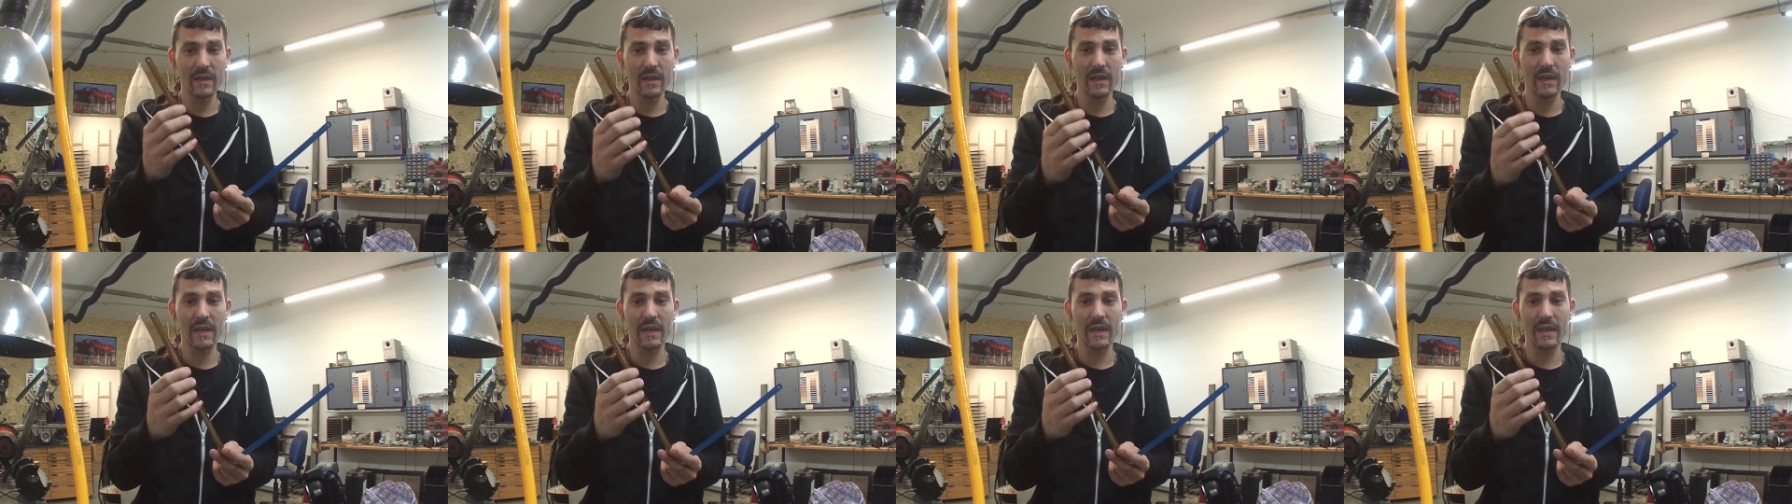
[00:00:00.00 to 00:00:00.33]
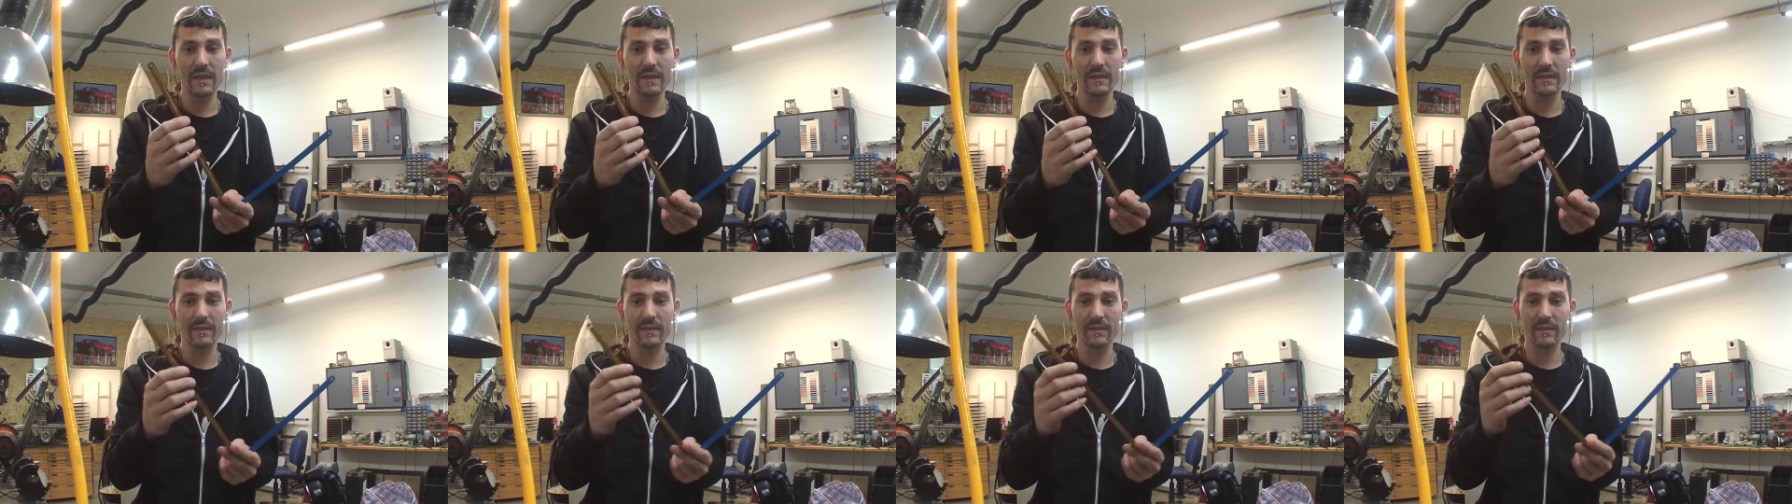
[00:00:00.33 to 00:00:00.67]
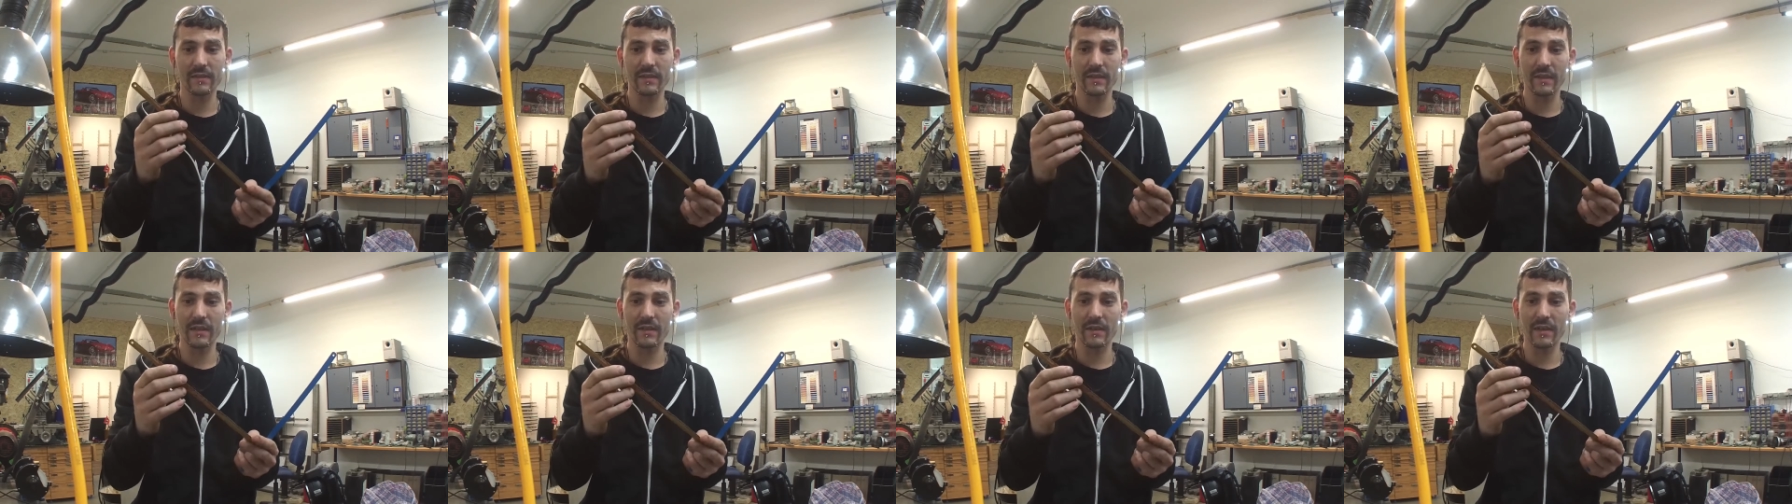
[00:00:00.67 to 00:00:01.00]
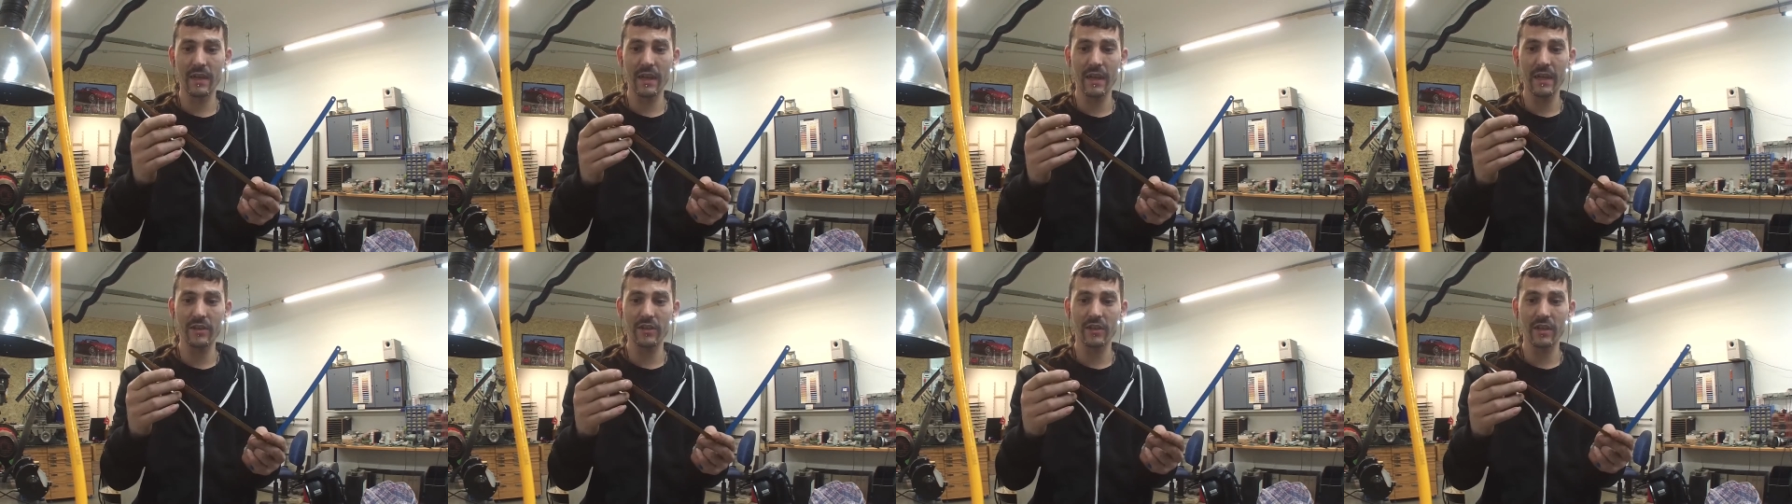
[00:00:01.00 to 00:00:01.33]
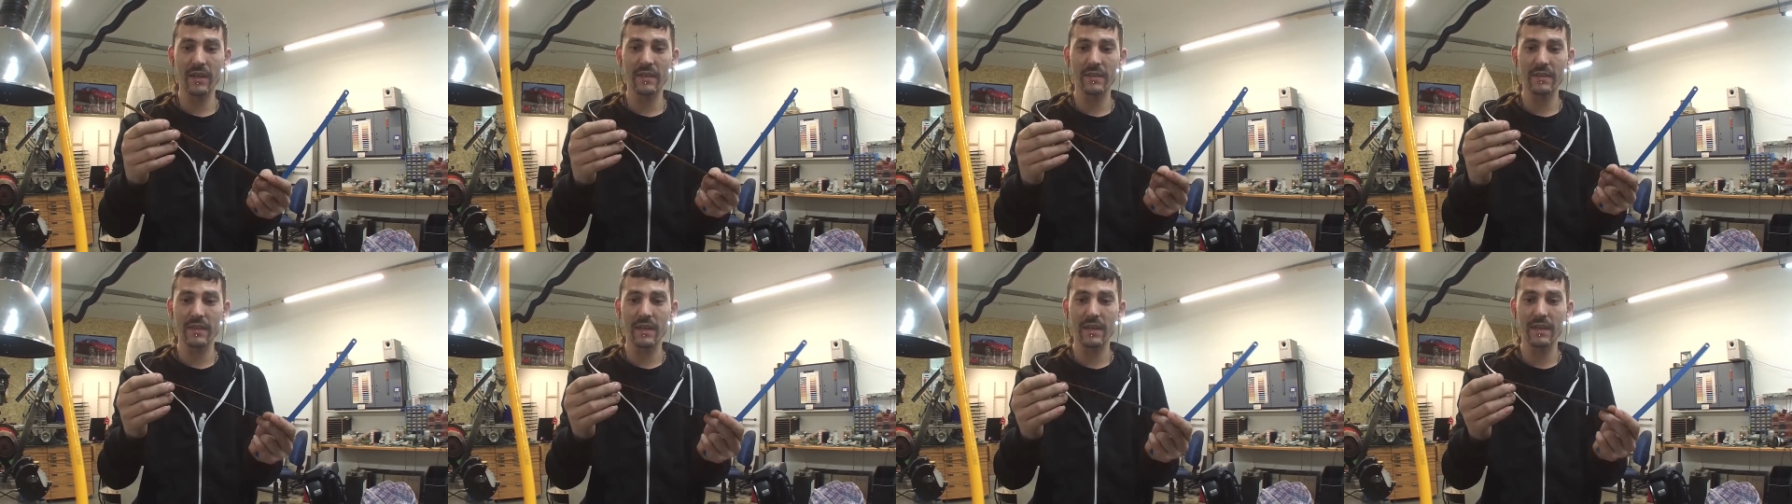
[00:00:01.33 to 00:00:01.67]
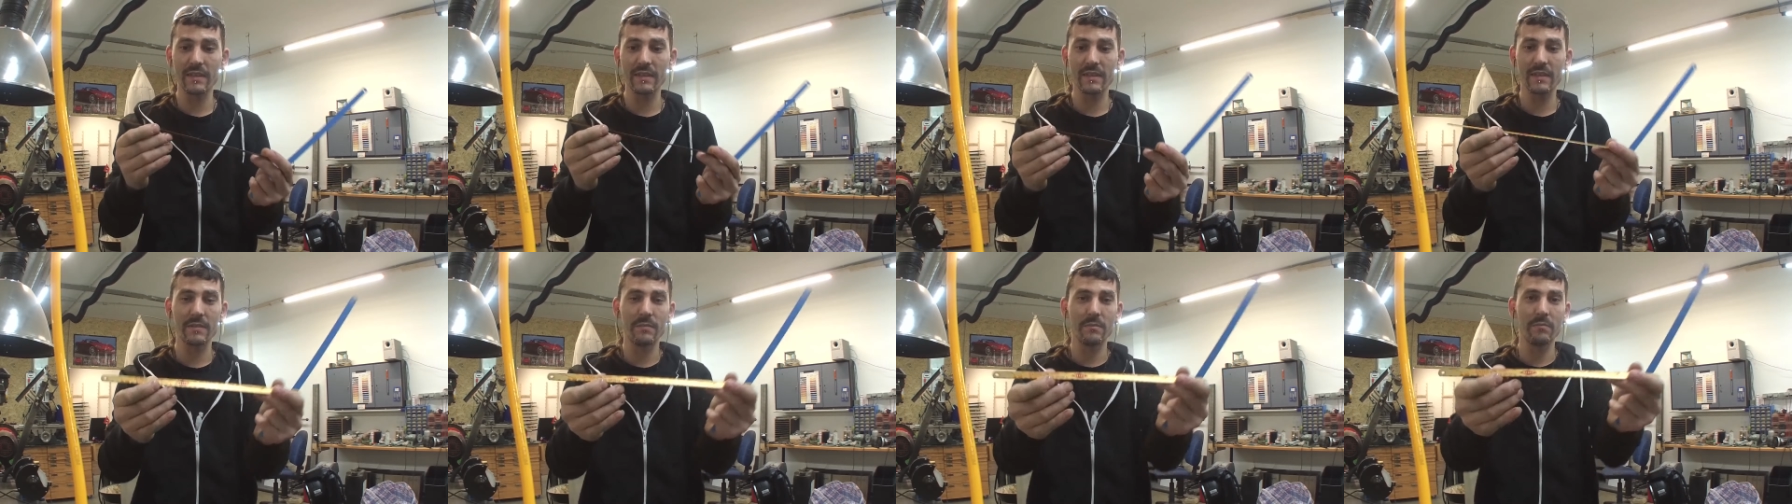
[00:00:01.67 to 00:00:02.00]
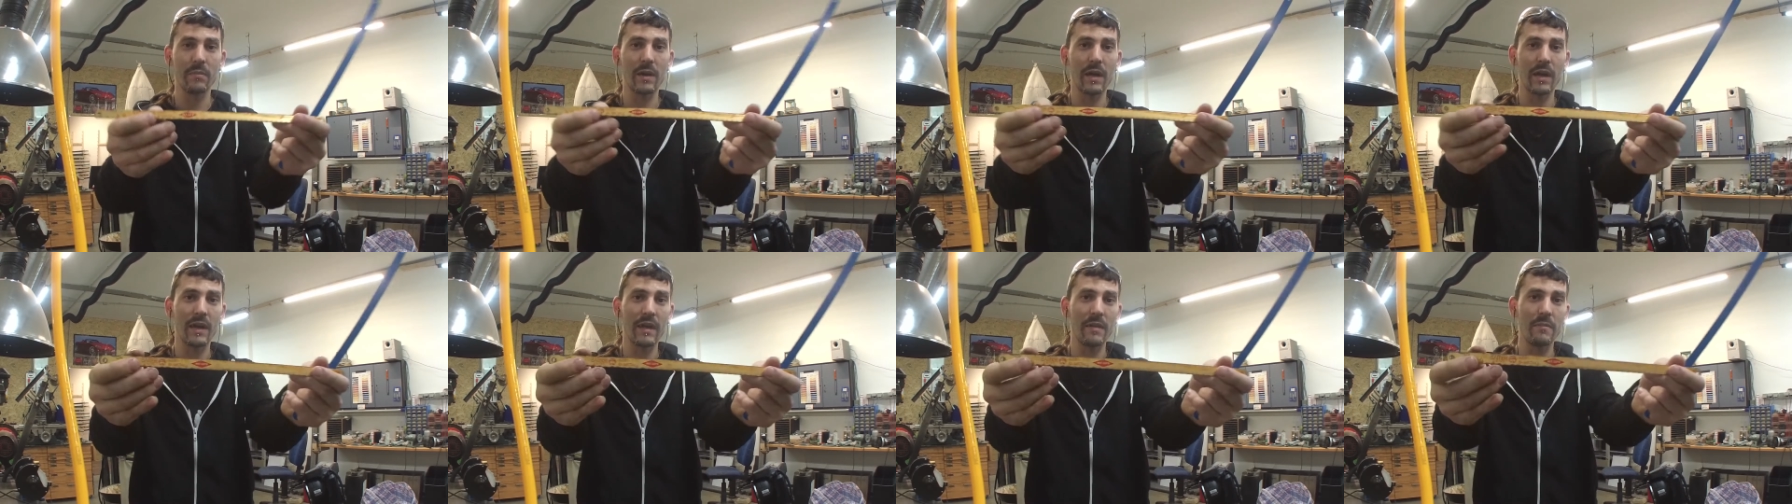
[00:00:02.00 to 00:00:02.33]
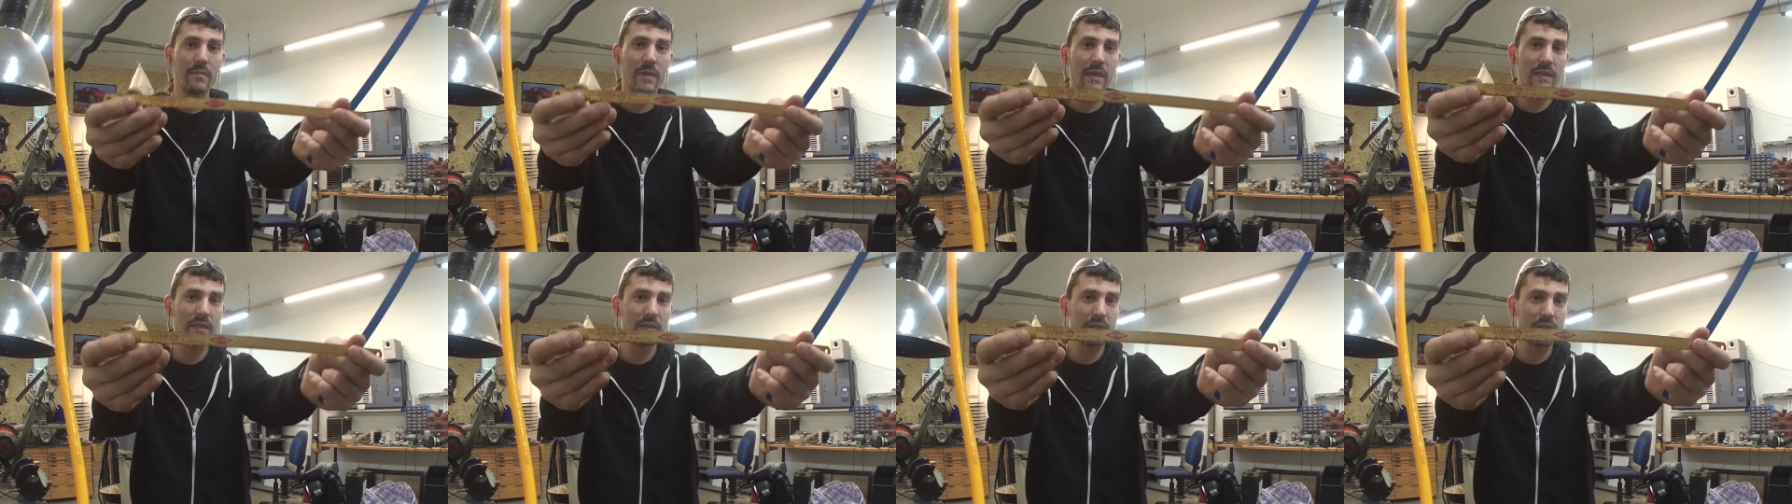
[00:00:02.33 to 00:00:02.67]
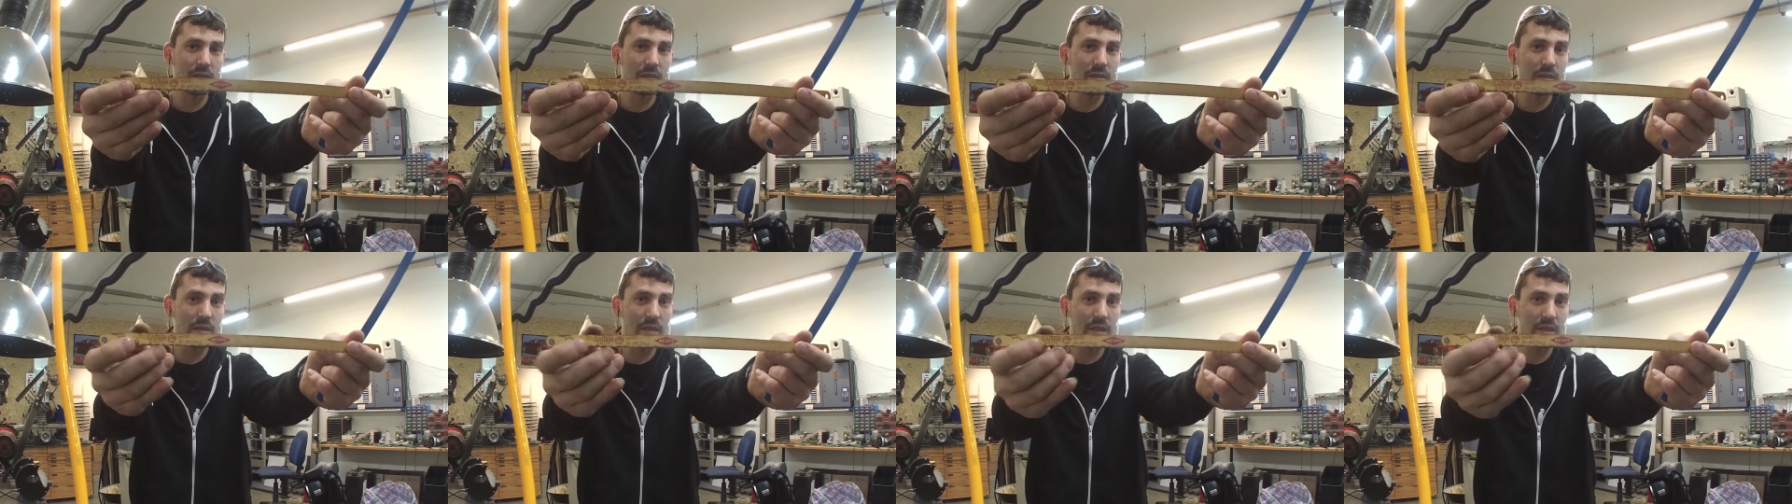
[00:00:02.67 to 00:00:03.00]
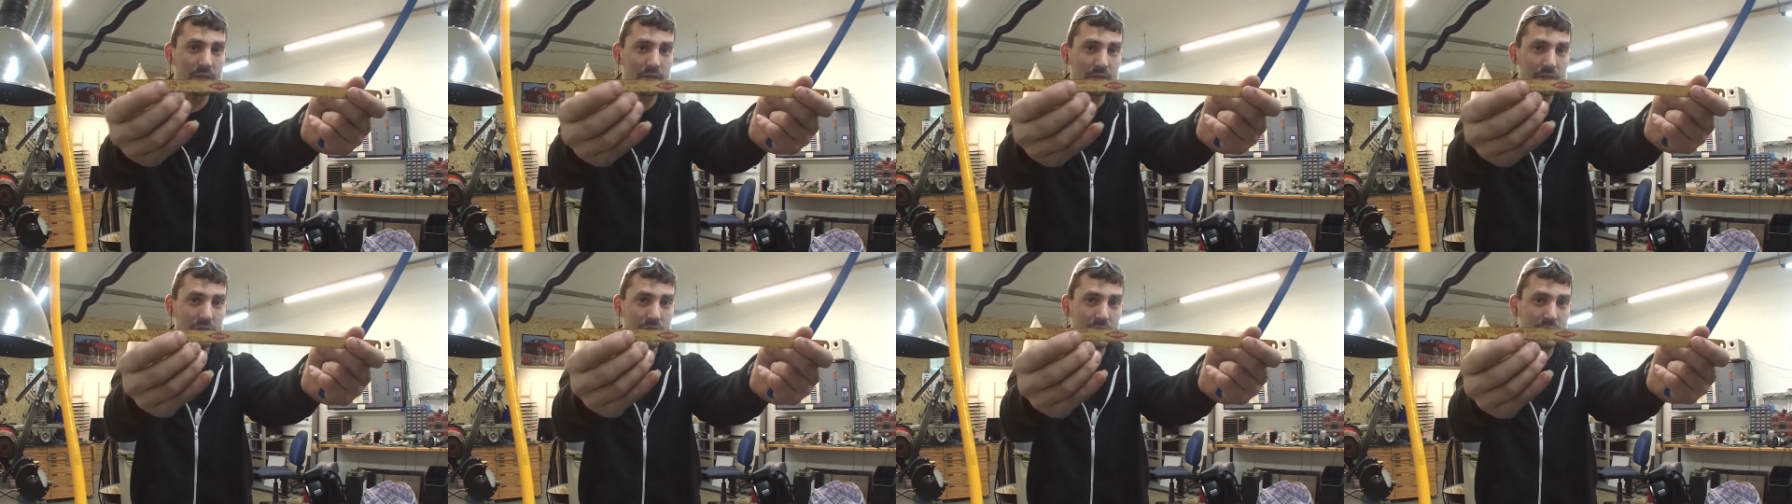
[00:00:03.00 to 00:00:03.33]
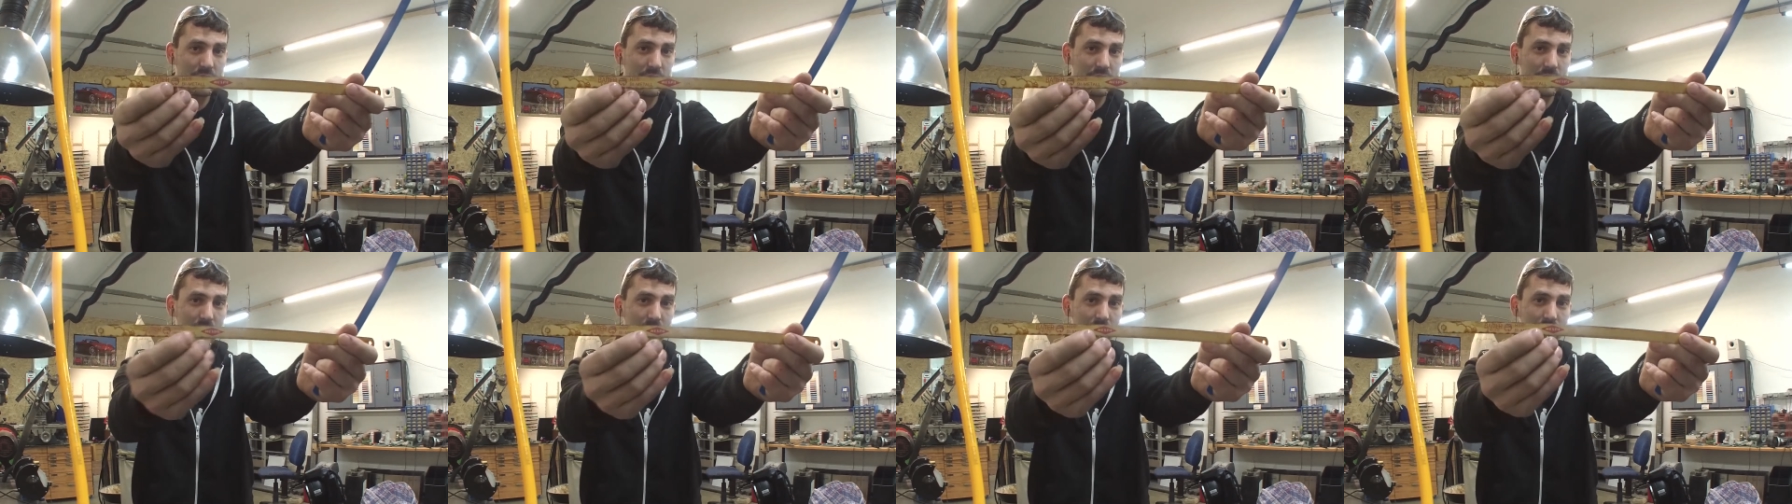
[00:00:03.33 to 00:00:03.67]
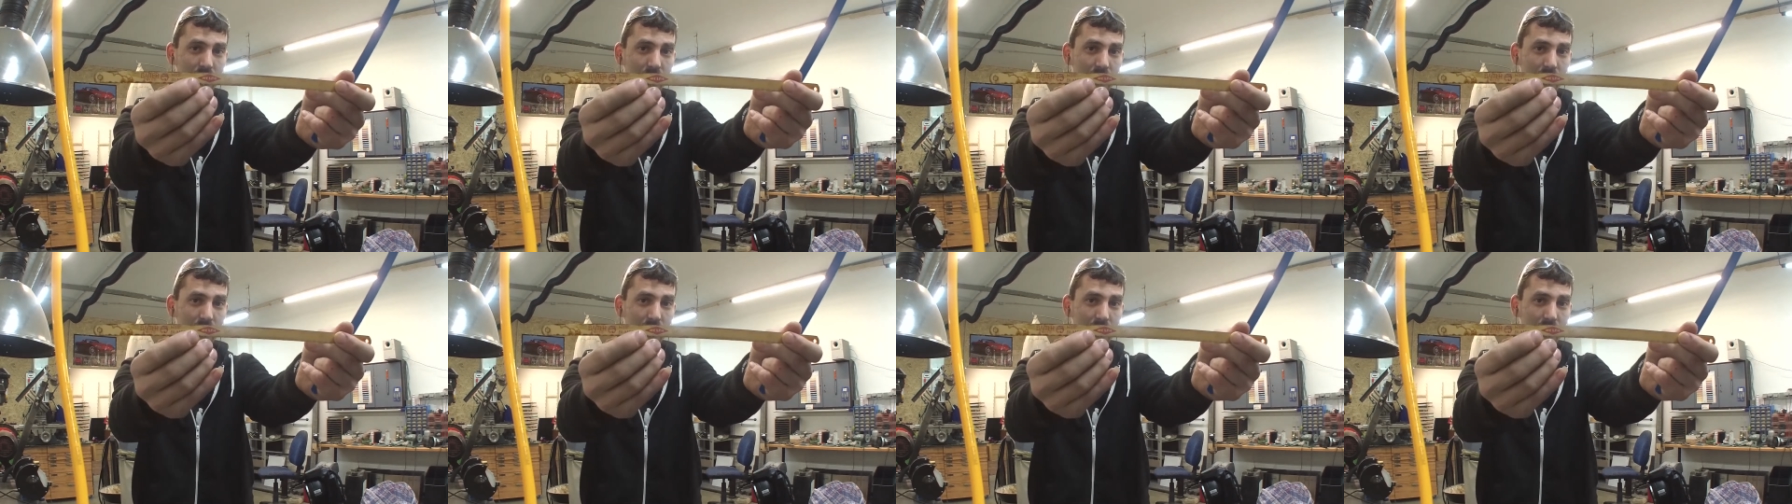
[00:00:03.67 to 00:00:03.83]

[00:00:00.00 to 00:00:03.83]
and they're HSS bi-metal, as you see,